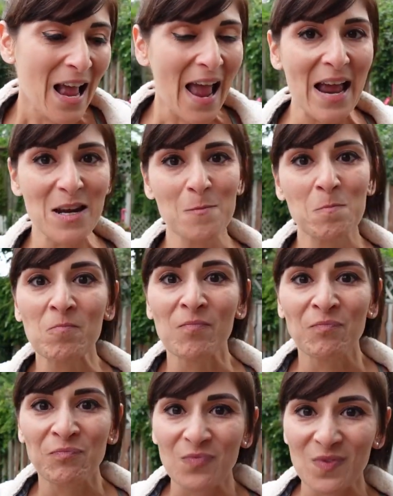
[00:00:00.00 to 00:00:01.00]
be the next
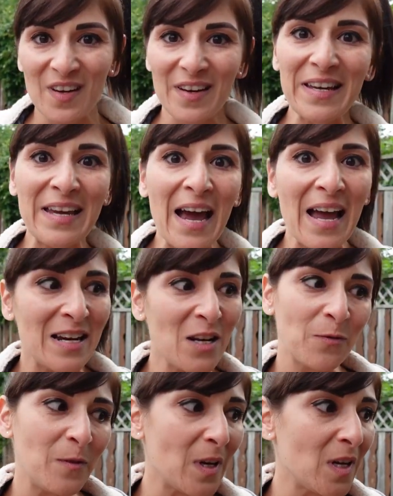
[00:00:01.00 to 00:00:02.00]
week's message. And
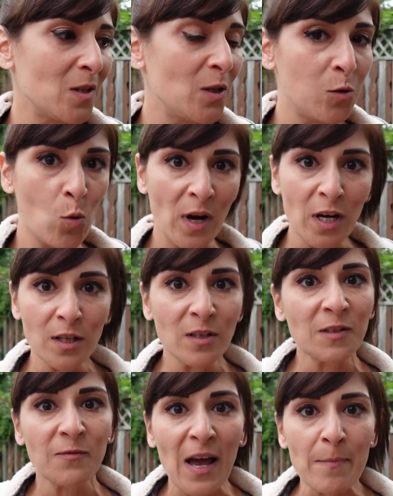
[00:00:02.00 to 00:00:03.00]
if you want to
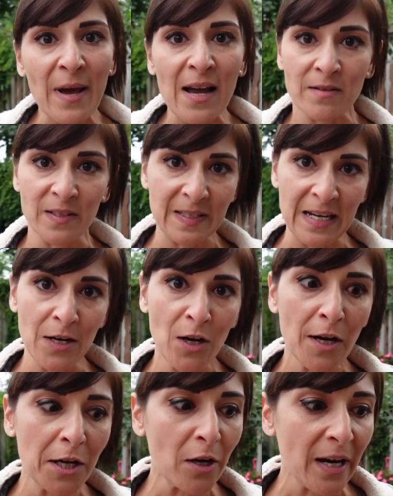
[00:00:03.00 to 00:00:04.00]
lose 5 pounds, stand
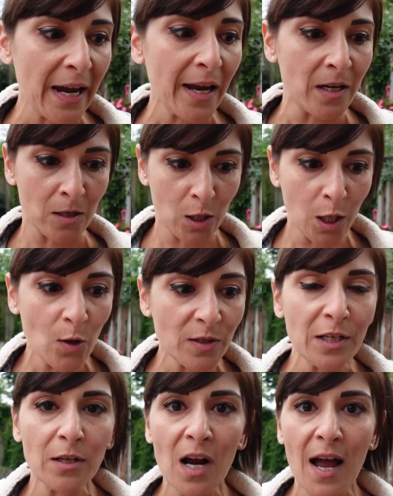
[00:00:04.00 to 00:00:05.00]
on your head and
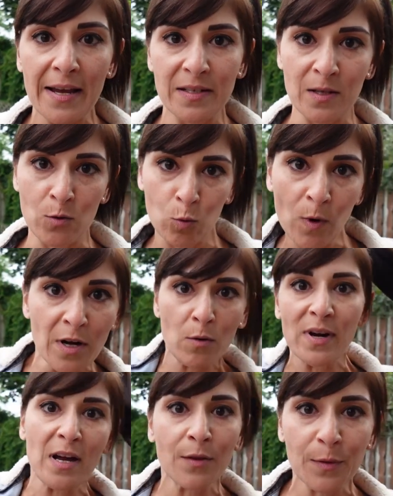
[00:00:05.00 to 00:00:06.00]
close your eyes and run
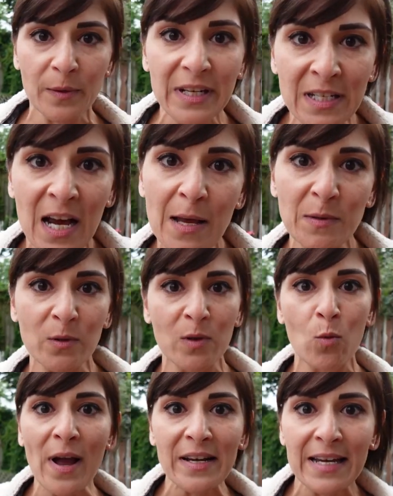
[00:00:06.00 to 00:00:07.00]
around 3 times with
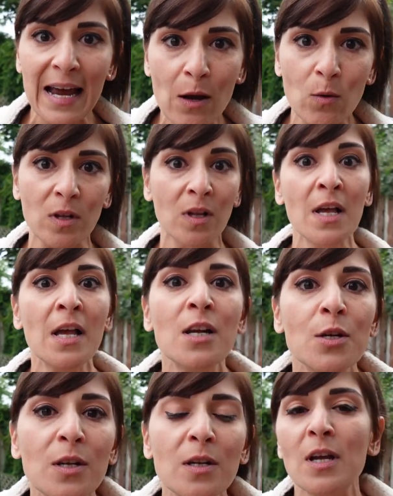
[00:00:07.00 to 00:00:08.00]
a wet towel.
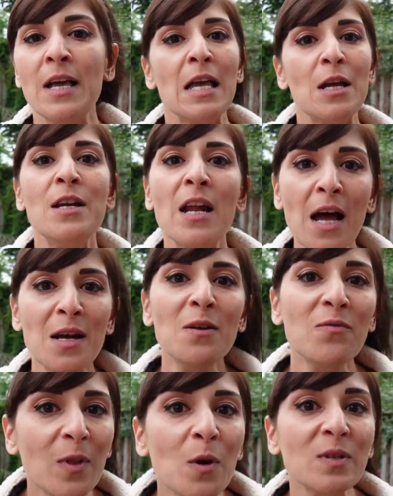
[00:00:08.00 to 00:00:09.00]
None
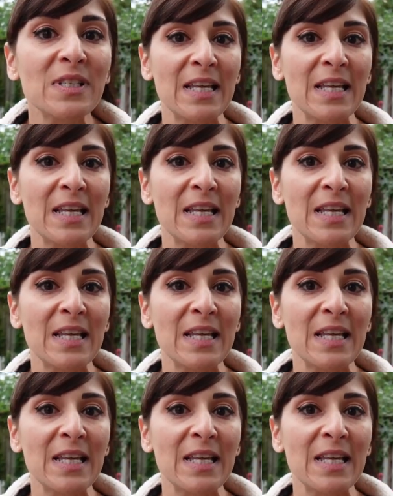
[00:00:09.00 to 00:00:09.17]
of those